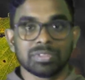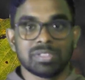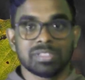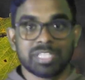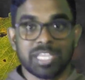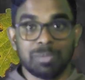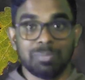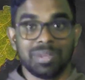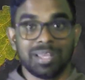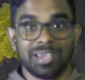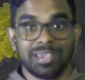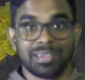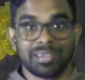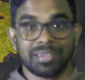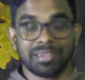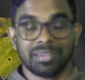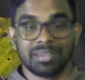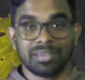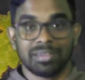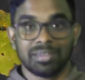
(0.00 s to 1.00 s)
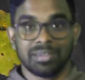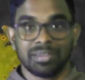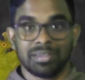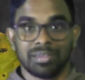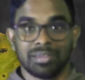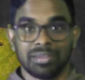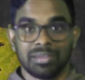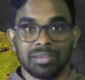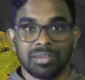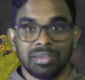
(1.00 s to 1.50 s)
Same like
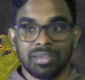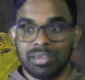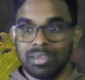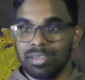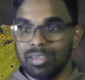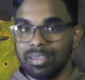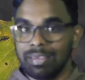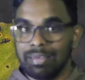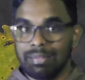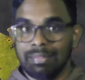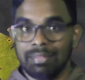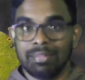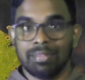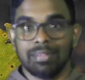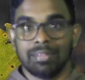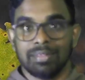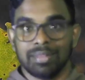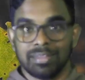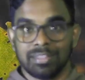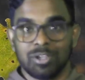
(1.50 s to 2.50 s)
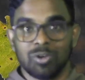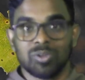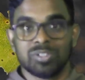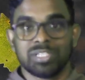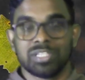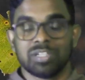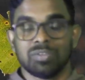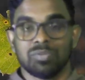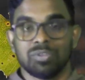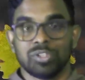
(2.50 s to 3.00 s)
in the
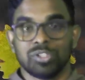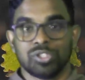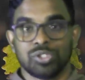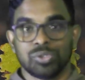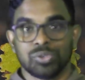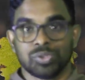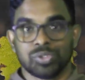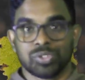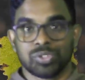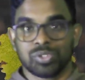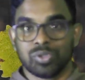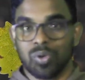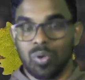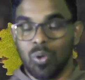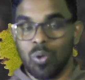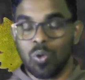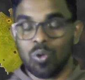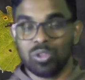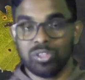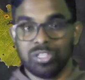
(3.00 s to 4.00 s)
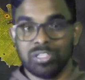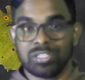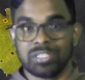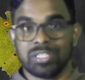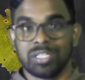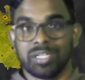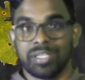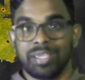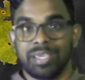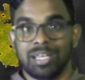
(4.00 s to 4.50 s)
theological virtues, all these
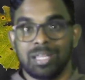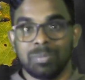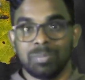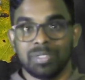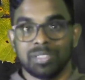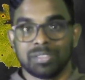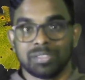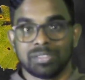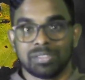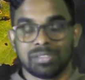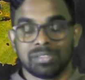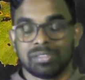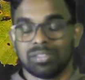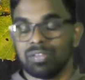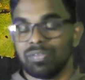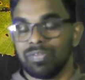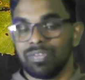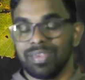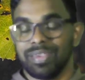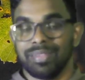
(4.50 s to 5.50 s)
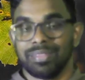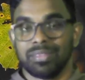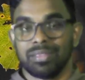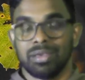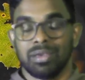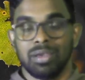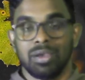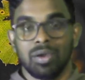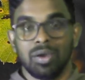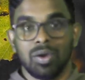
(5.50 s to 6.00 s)
three elements, the faith,
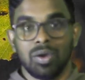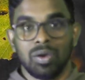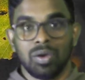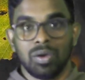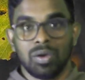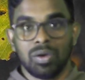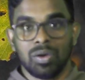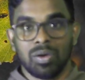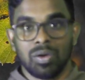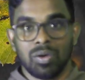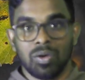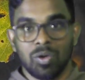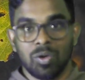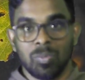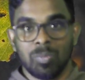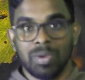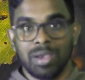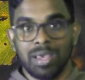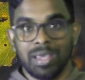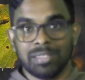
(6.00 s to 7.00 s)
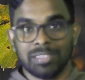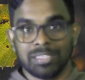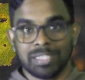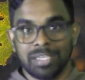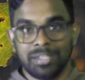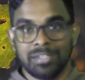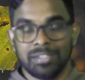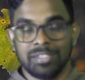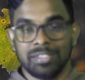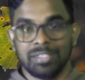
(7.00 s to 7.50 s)
hope, and
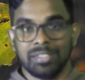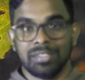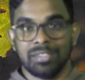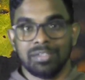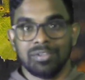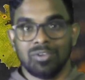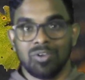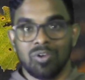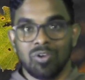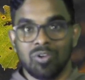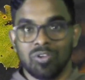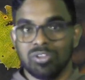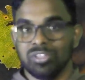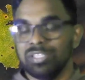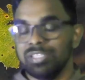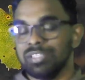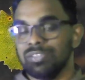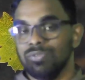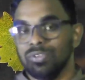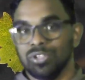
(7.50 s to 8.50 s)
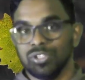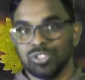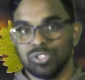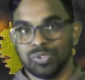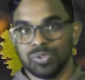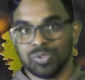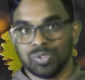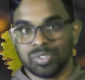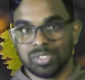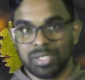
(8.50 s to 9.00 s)
charity, all these
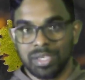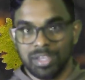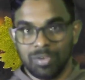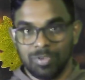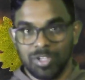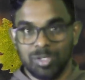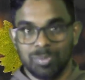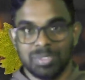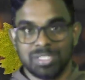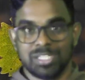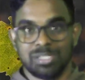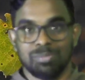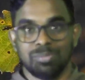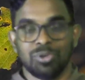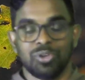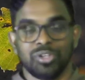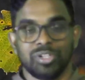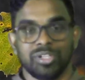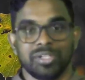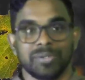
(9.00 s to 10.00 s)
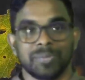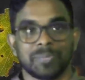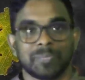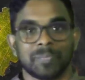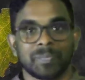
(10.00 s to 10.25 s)
virtues are very much important.